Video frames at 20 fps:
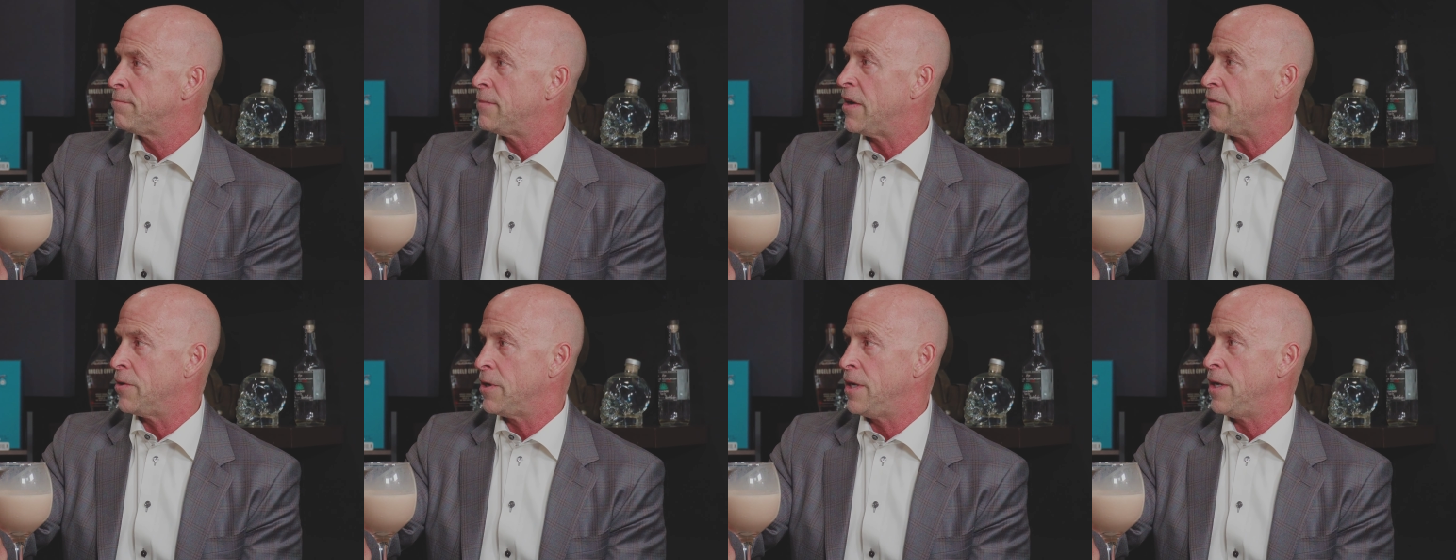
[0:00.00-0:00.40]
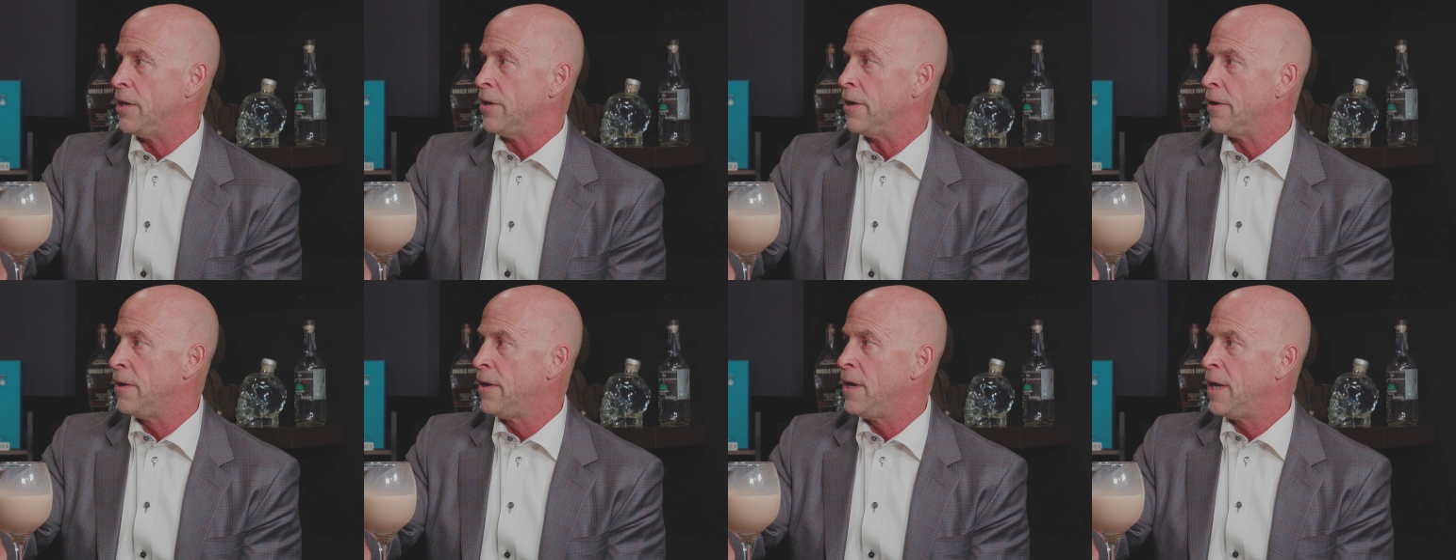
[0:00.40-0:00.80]
Every
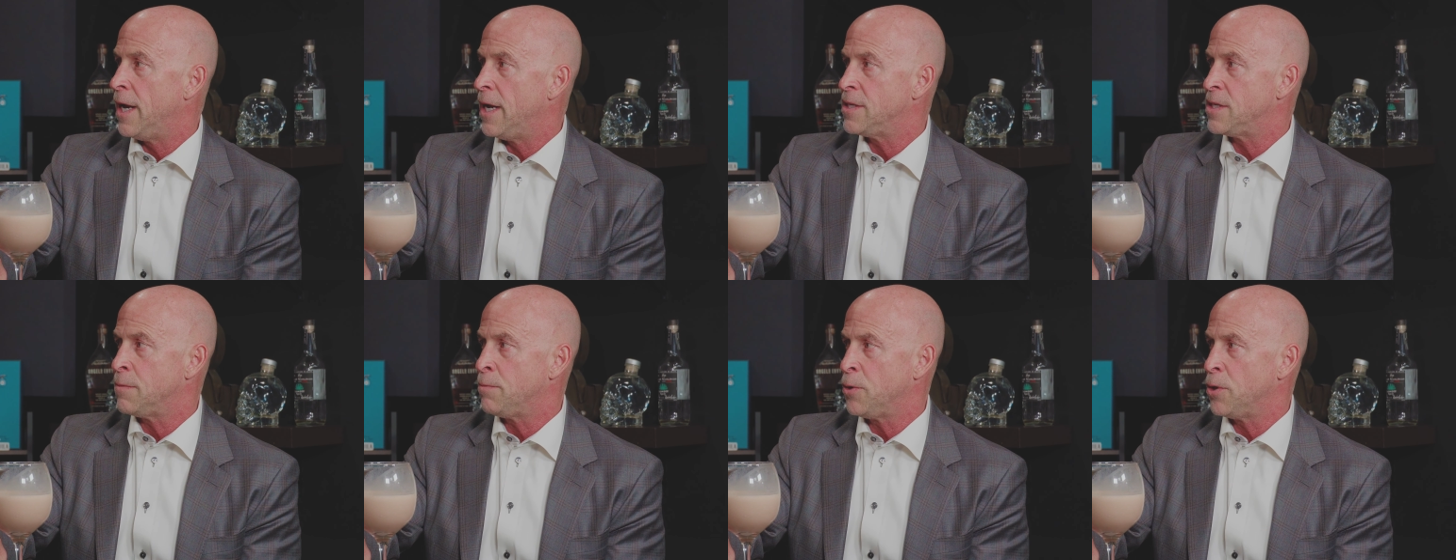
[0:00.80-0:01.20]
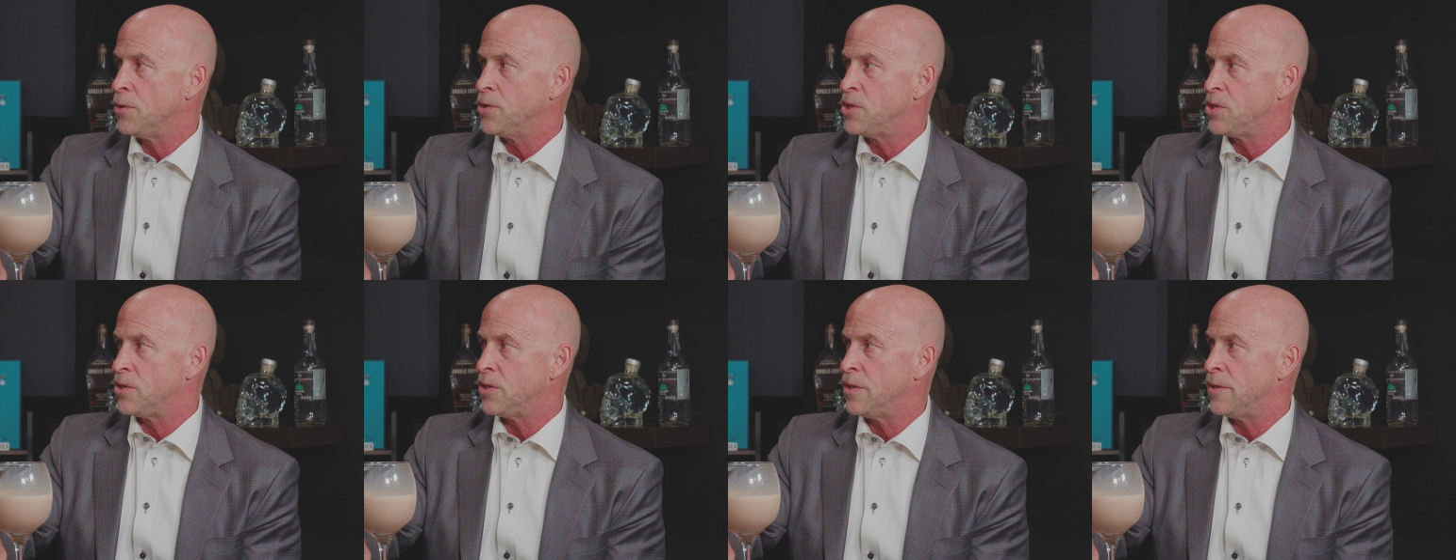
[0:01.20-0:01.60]
year, as
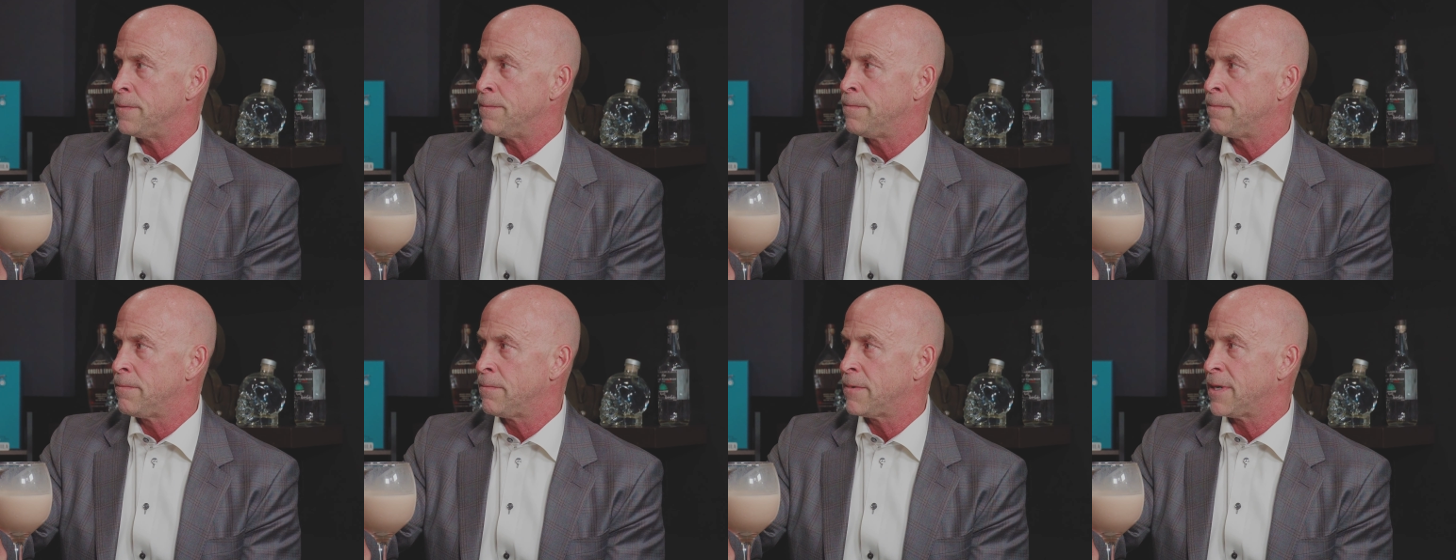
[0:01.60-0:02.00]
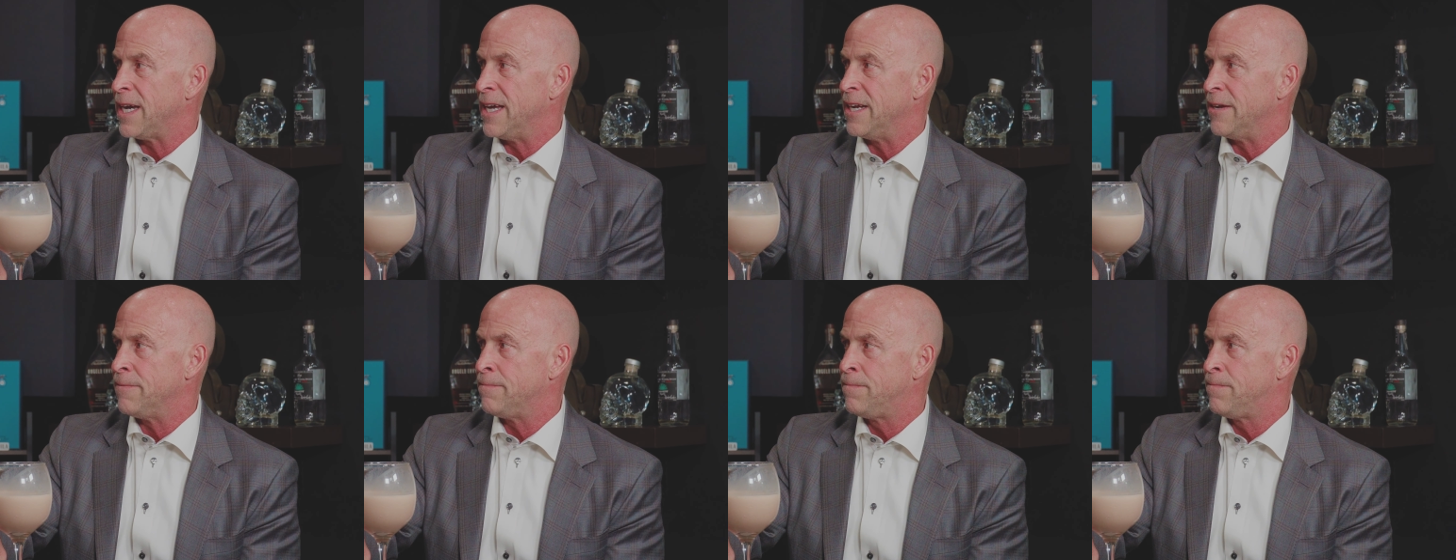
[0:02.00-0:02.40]
opposed to
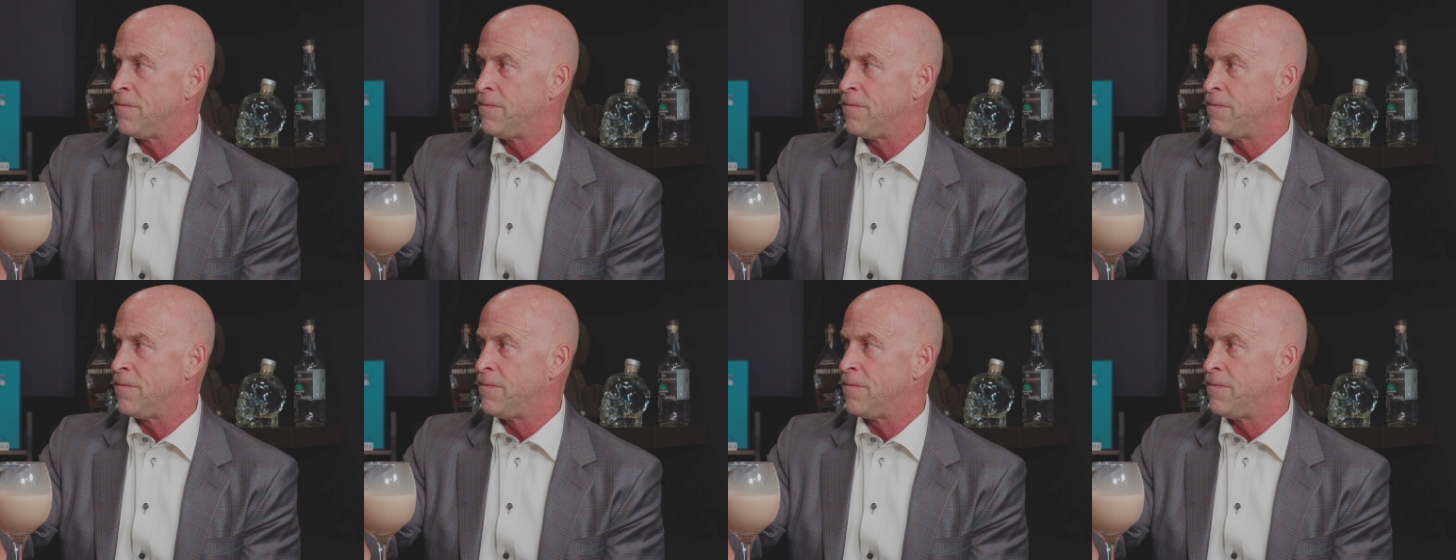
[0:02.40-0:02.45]
kind of